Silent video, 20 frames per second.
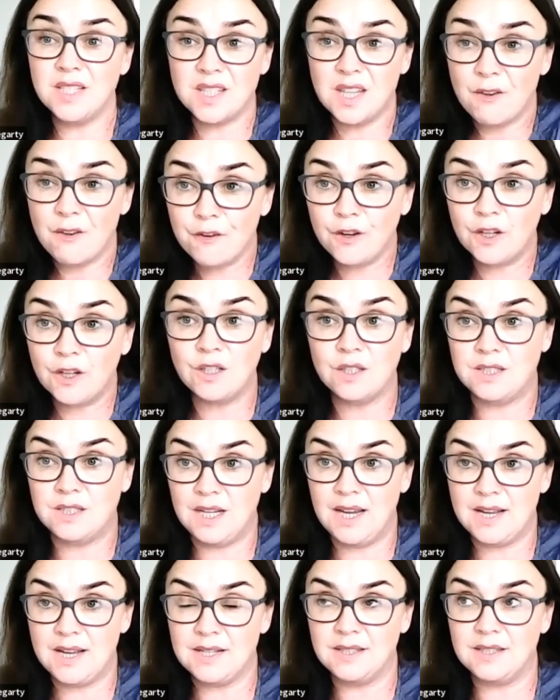The
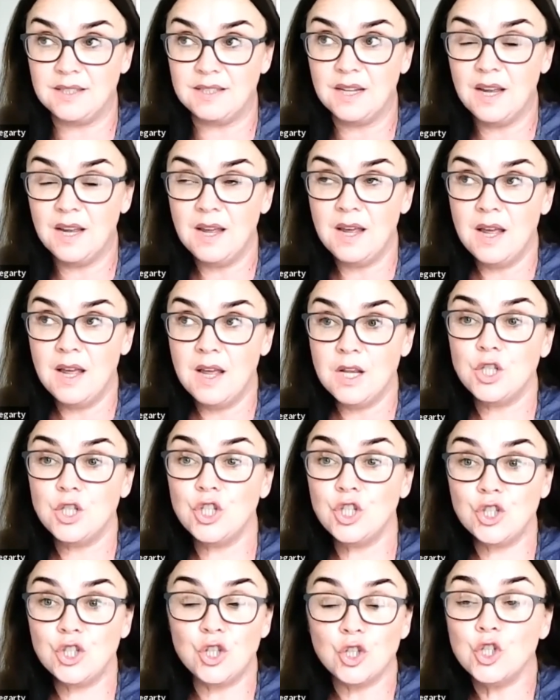difficulty is
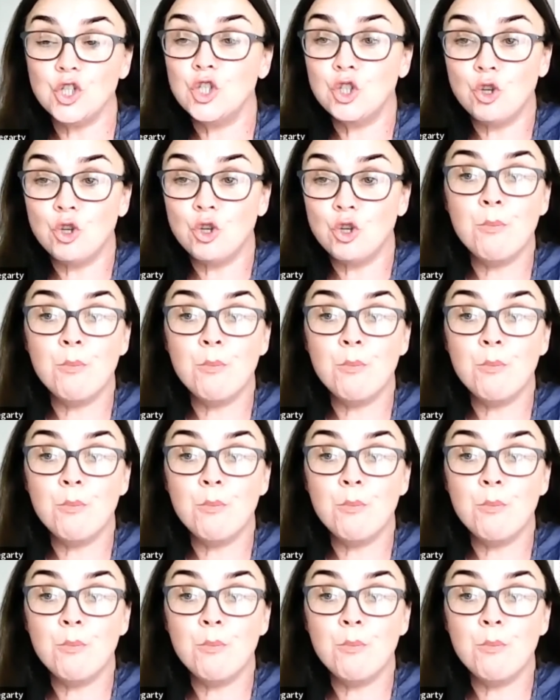there's